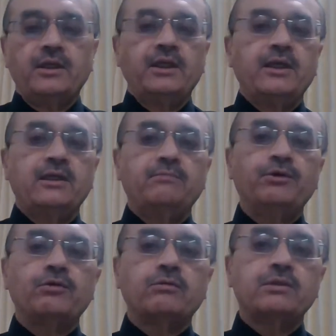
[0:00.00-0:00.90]
in an
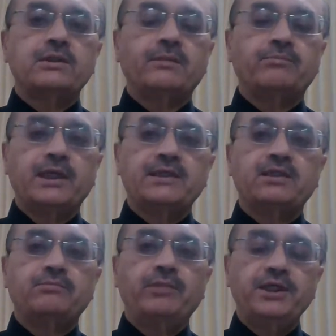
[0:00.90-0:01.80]

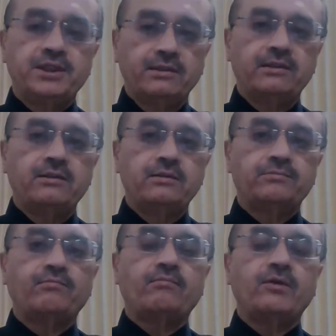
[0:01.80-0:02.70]
immunosuppressed patient
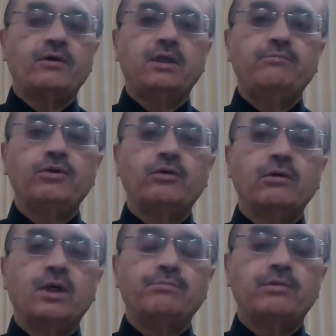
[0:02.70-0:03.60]
or
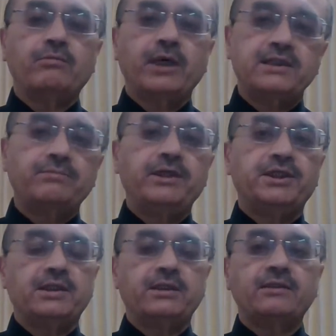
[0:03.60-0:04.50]
immunocompromised
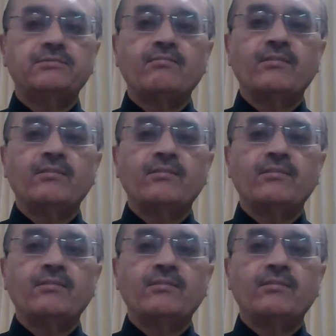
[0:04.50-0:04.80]
patient.